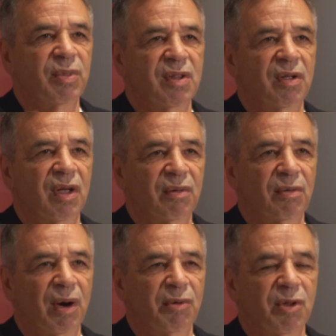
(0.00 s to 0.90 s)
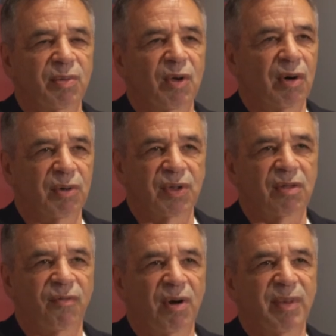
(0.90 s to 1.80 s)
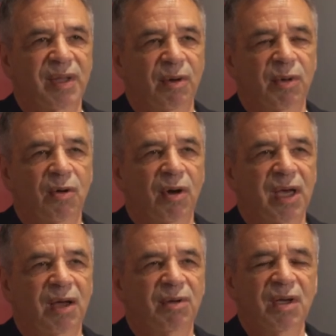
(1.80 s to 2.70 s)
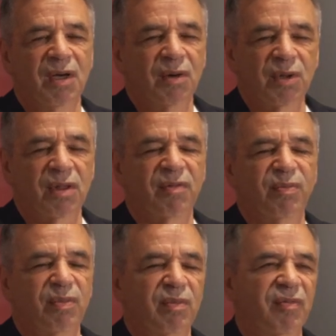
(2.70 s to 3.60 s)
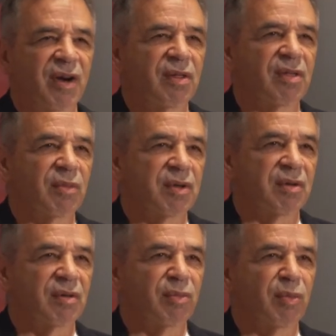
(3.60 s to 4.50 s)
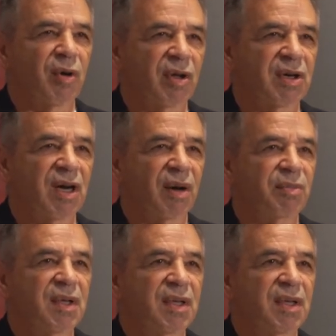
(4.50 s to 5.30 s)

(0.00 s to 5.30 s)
be still why we should be going with this format that we're going at, which is very similar to the Memorial Cup.